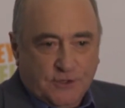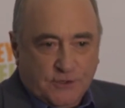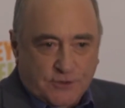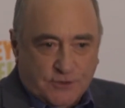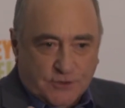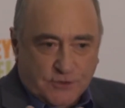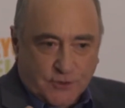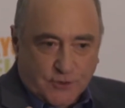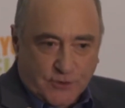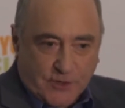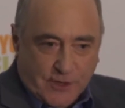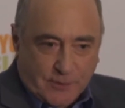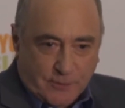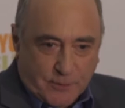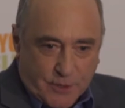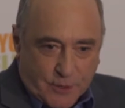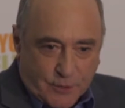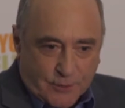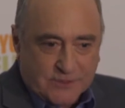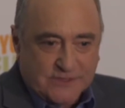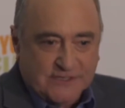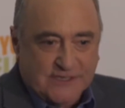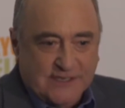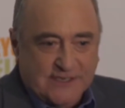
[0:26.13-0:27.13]
to the
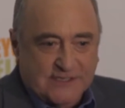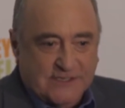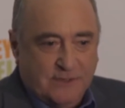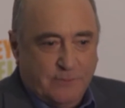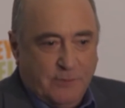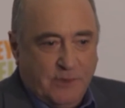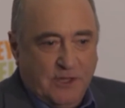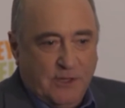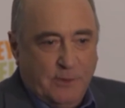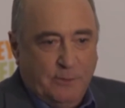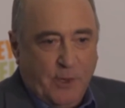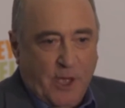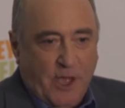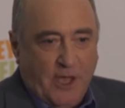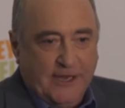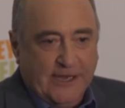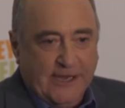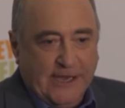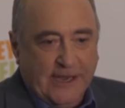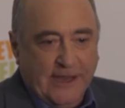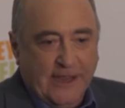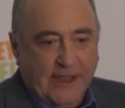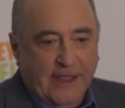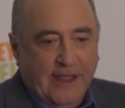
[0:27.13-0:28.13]
immune system in the
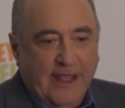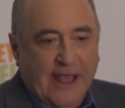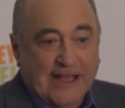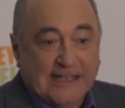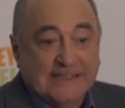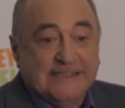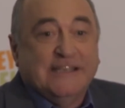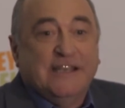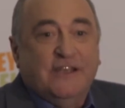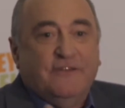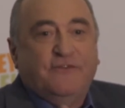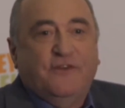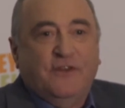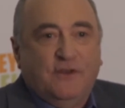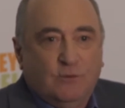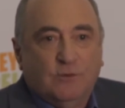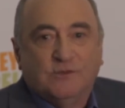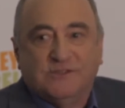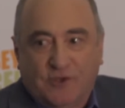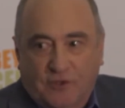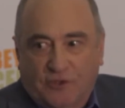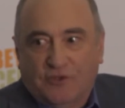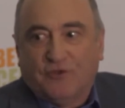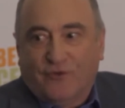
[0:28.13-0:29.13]
body as if it
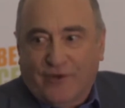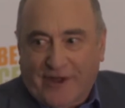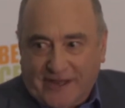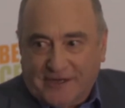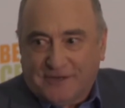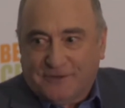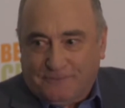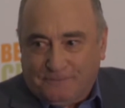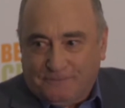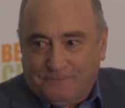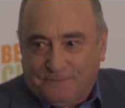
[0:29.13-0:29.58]
was a threat.